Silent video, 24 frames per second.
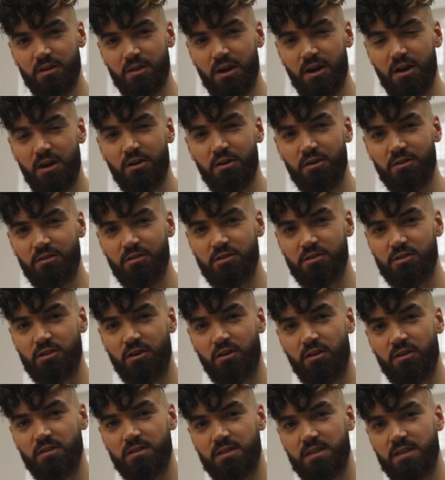cook the
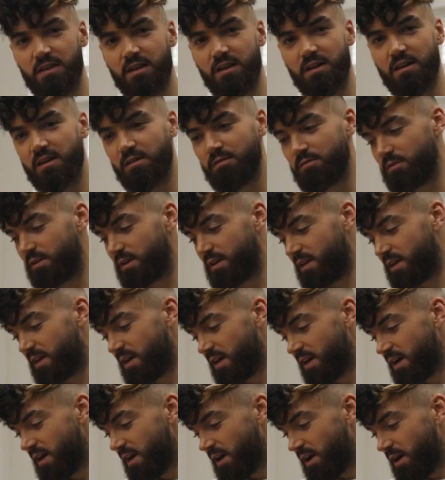shallots in lovely
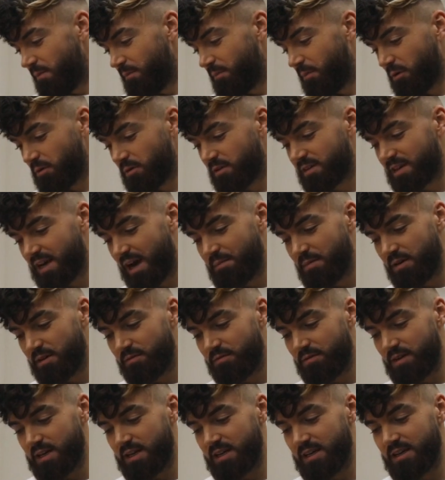balsamic
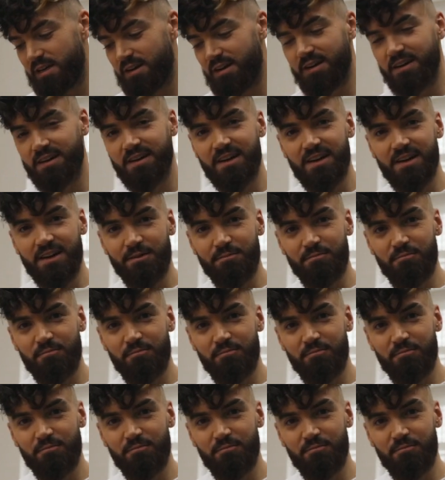vinegar,